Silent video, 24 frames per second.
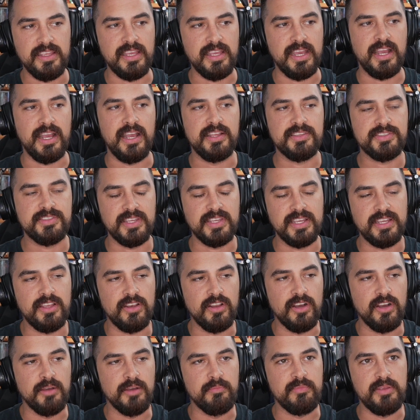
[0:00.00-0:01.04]
it's like an
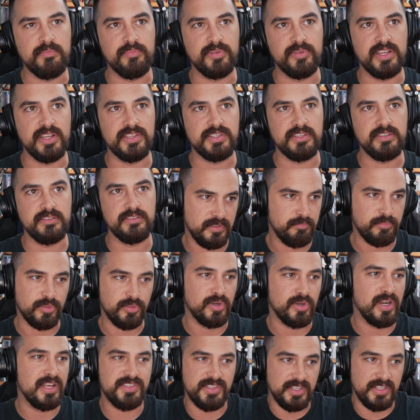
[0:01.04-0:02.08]
omnipresent
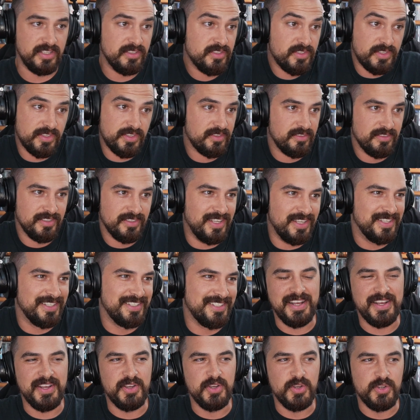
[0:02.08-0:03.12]
presence
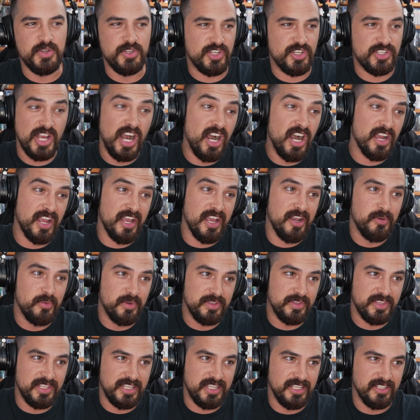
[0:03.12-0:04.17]
who just hung out
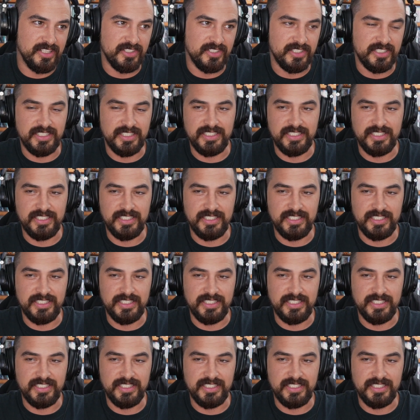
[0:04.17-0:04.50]
with the killer and